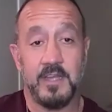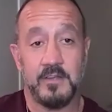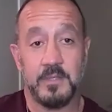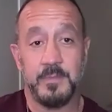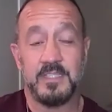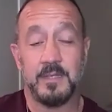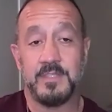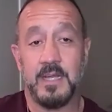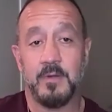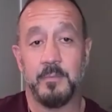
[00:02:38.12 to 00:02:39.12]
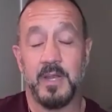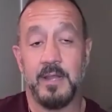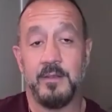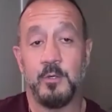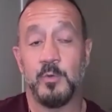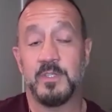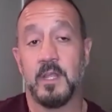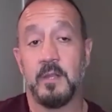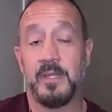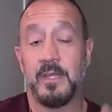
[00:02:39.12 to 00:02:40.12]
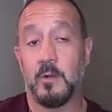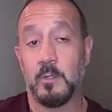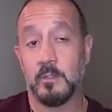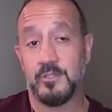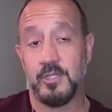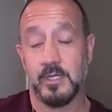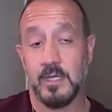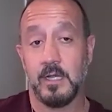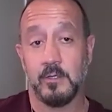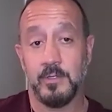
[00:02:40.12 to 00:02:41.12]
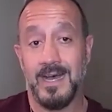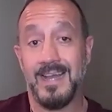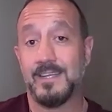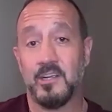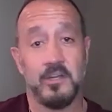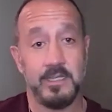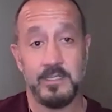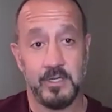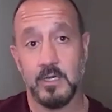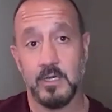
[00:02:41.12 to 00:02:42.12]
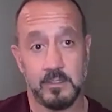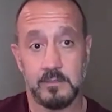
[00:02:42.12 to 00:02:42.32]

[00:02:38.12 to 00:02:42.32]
thought it was going to be September, but I knew it was going to be old Chicago, not current Chicago.